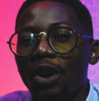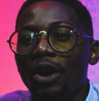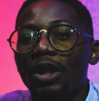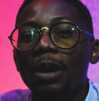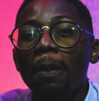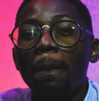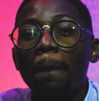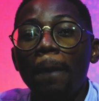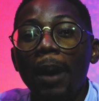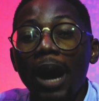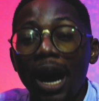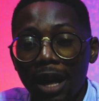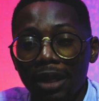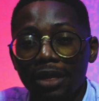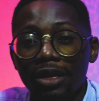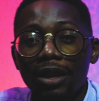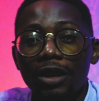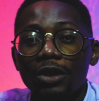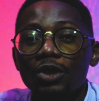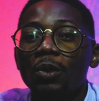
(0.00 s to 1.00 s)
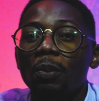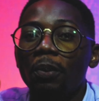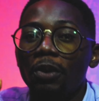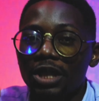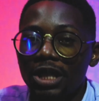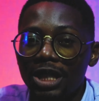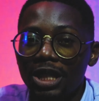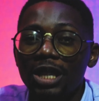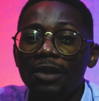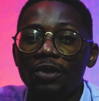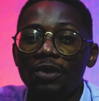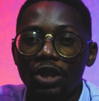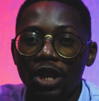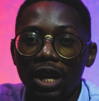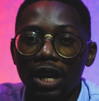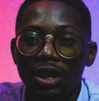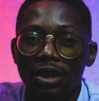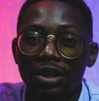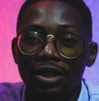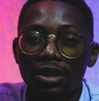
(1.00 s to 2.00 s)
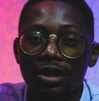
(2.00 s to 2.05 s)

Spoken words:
on the path to positive change.